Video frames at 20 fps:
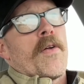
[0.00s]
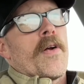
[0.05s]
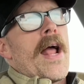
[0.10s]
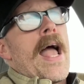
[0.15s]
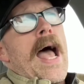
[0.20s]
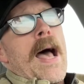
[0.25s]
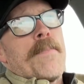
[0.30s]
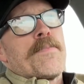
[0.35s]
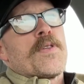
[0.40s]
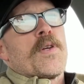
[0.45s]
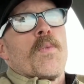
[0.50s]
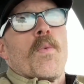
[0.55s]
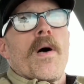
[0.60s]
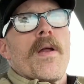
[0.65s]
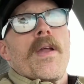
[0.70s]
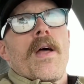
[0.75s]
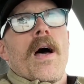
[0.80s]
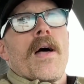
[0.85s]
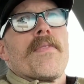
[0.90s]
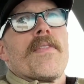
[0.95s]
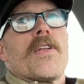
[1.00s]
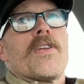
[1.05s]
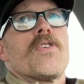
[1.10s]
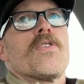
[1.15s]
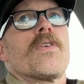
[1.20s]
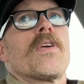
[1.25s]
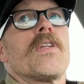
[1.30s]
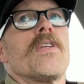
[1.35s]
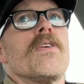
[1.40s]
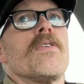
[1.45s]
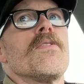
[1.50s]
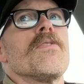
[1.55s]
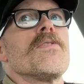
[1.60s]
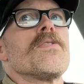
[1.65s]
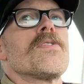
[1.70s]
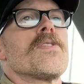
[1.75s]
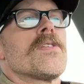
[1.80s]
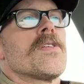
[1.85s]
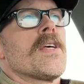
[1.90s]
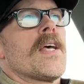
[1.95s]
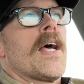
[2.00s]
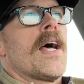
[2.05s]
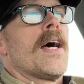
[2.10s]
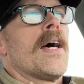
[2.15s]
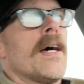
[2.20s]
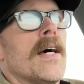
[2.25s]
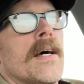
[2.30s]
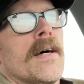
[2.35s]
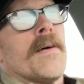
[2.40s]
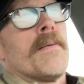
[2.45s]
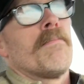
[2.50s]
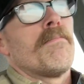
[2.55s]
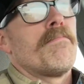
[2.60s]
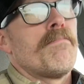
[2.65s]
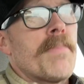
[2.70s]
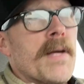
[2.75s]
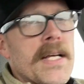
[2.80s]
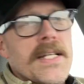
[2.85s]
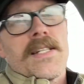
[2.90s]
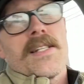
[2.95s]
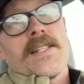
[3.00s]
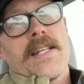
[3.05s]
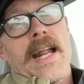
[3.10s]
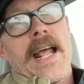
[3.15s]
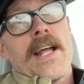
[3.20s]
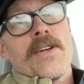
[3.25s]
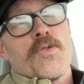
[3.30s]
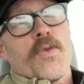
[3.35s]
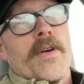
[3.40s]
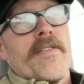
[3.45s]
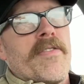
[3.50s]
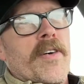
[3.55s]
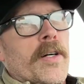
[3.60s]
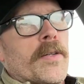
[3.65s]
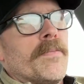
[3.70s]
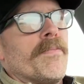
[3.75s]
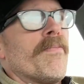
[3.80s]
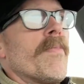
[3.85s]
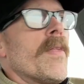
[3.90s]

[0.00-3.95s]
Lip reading: apps and whatnot that you can use, because it's an Android phone.